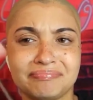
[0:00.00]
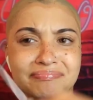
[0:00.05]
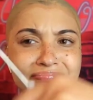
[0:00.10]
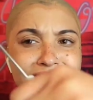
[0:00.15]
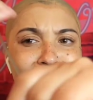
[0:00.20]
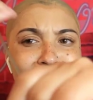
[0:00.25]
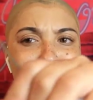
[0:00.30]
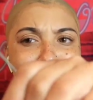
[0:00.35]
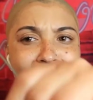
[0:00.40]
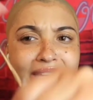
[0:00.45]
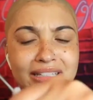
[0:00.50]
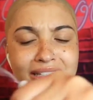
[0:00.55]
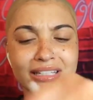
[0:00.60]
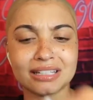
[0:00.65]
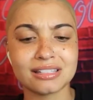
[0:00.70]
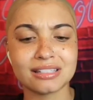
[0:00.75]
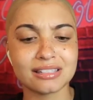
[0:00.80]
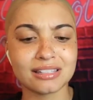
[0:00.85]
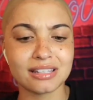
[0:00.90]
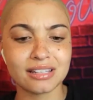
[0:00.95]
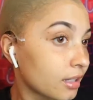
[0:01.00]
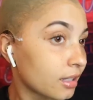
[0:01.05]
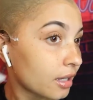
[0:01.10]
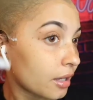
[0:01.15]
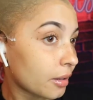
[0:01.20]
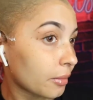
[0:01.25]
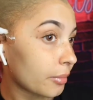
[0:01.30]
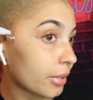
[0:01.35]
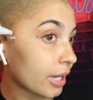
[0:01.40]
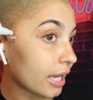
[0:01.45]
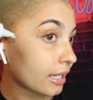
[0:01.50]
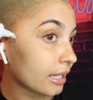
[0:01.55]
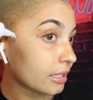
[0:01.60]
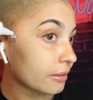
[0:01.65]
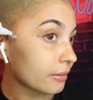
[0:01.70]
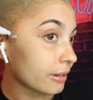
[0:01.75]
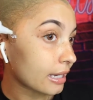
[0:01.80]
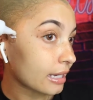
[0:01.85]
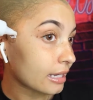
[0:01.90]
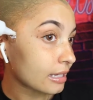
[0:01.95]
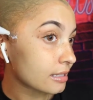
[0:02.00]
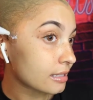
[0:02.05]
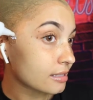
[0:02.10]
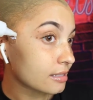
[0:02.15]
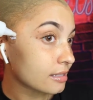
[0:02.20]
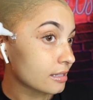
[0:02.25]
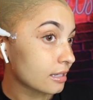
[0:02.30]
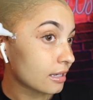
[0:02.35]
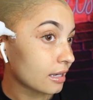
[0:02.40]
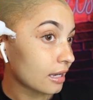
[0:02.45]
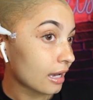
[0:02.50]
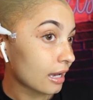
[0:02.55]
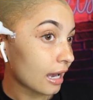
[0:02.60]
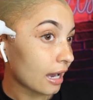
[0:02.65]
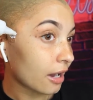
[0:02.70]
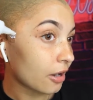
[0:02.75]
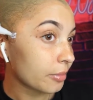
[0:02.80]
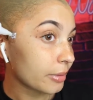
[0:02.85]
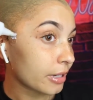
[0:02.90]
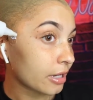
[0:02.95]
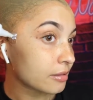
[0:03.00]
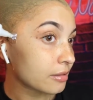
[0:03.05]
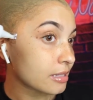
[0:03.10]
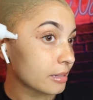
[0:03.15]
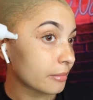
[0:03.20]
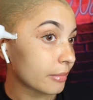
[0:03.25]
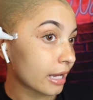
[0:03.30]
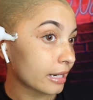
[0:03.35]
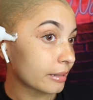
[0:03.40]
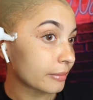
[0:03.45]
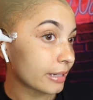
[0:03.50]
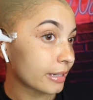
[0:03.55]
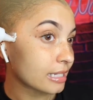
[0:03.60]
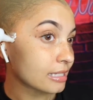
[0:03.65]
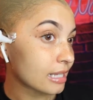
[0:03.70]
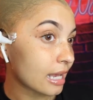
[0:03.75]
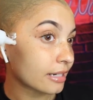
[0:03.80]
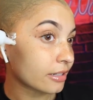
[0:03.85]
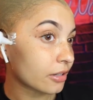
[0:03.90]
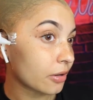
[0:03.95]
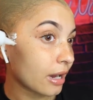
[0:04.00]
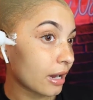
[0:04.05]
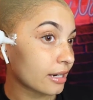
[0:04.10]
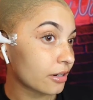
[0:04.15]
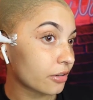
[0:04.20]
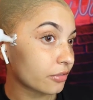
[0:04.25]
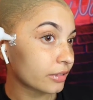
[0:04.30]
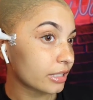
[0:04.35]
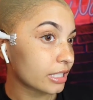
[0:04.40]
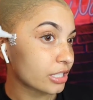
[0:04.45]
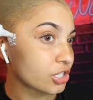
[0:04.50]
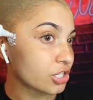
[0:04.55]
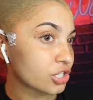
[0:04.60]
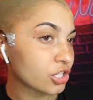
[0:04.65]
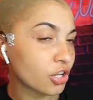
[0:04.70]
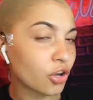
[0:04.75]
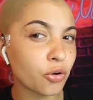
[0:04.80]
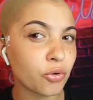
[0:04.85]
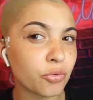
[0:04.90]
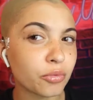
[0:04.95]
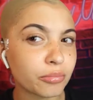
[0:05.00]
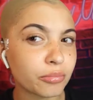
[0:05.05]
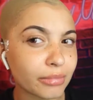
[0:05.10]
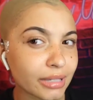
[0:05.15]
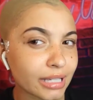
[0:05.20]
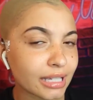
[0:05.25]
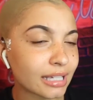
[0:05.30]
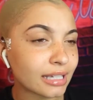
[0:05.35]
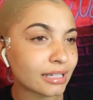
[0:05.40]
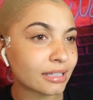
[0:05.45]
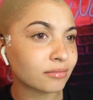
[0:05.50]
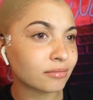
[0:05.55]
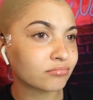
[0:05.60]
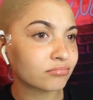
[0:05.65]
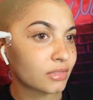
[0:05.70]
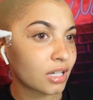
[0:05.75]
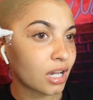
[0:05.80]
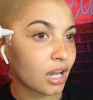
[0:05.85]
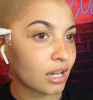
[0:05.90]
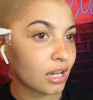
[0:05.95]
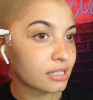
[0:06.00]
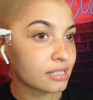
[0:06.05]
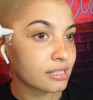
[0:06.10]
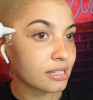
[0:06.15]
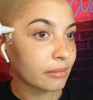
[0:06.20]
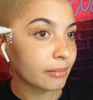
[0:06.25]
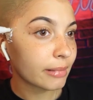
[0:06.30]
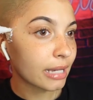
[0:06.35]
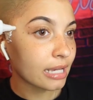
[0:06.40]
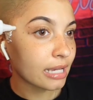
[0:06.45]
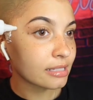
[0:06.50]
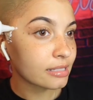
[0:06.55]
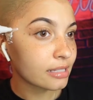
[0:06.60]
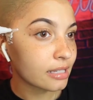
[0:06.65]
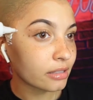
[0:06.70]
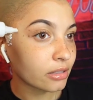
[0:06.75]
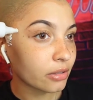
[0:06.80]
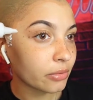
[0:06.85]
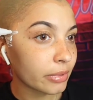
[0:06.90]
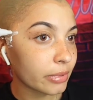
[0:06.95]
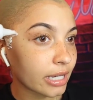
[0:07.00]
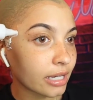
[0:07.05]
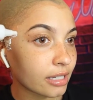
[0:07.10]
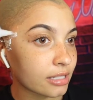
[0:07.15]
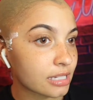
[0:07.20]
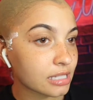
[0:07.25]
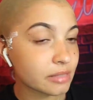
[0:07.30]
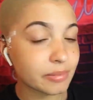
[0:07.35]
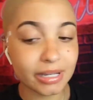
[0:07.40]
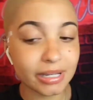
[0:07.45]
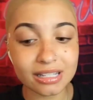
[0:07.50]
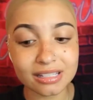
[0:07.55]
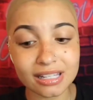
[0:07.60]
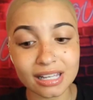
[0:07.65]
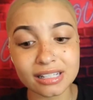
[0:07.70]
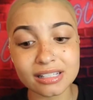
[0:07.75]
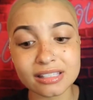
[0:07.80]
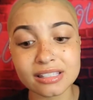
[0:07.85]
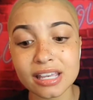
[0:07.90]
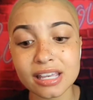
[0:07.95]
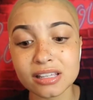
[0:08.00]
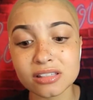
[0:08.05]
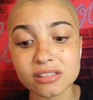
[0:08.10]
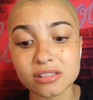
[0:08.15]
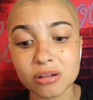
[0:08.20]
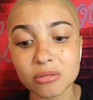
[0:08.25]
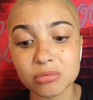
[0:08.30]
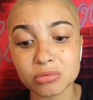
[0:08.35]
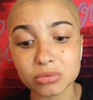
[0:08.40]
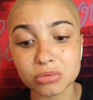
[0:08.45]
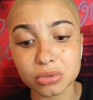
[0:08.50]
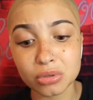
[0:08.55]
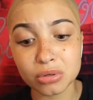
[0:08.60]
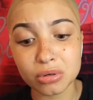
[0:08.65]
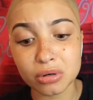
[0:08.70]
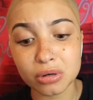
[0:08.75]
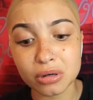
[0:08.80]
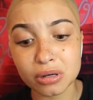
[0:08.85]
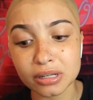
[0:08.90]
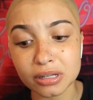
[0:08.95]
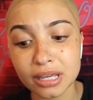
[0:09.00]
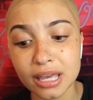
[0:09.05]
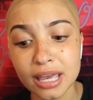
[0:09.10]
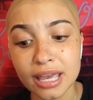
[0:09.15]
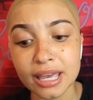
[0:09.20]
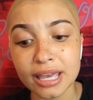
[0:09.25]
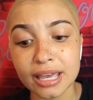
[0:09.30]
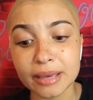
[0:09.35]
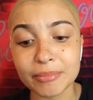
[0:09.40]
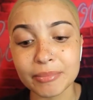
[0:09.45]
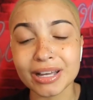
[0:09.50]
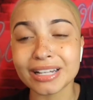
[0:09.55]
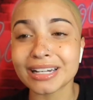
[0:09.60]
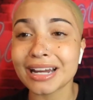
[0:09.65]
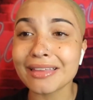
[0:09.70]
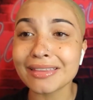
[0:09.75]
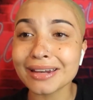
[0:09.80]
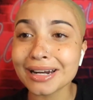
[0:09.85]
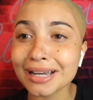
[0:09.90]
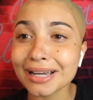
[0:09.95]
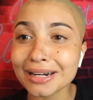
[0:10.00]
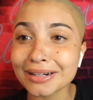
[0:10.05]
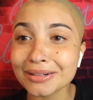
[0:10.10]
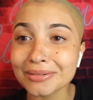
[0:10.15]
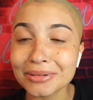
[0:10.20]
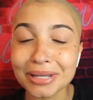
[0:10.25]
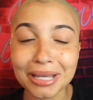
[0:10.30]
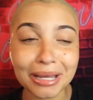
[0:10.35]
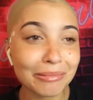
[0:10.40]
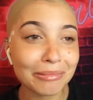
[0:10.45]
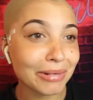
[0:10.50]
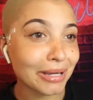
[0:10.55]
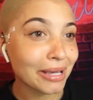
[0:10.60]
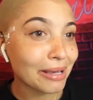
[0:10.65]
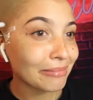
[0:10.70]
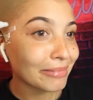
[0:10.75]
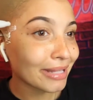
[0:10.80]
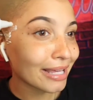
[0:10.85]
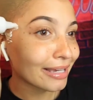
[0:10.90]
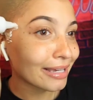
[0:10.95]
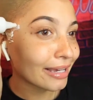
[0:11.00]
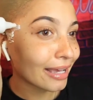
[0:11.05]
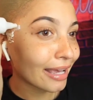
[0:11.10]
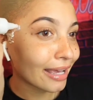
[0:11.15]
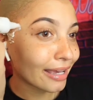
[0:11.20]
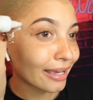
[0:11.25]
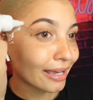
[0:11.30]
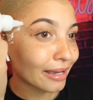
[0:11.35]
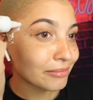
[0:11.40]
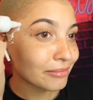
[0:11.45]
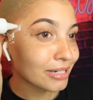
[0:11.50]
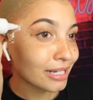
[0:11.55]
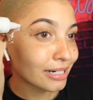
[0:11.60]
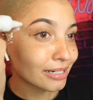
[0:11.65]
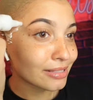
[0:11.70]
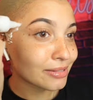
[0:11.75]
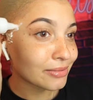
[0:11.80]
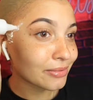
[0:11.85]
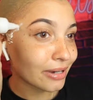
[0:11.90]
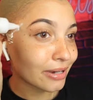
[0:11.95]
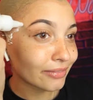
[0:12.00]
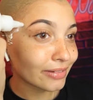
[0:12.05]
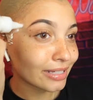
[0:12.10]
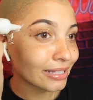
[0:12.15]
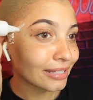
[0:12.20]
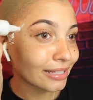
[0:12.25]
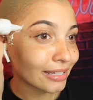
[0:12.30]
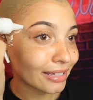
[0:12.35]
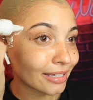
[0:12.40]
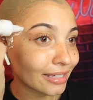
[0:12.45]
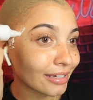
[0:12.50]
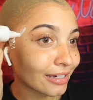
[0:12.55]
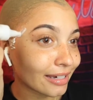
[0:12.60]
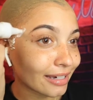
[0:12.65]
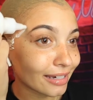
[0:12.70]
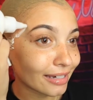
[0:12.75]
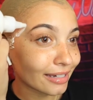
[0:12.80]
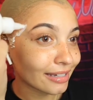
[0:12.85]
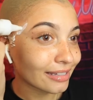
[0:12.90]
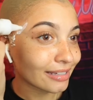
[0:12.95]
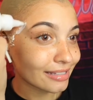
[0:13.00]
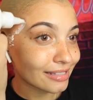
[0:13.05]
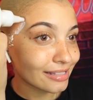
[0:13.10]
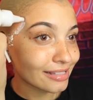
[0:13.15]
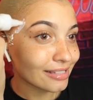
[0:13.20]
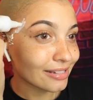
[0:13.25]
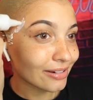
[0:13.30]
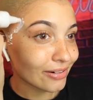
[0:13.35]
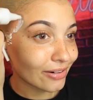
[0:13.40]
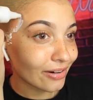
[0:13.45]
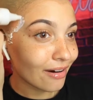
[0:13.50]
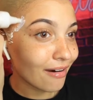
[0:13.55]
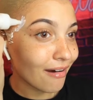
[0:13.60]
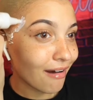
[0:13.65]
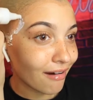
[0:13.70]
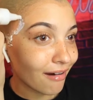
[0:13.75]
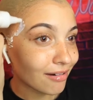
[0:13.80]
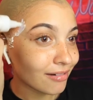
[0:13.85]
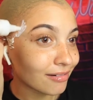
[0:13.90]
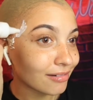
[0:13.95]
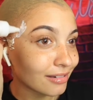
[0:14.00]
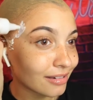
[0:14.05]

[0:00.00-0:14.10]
go like this. But anyways, I hope it helps somebody because I know I don't really show me customizing the wig just because that can take so long. But now that I got a new camera, I'm like, hey, I'm trying to do everything because, girl,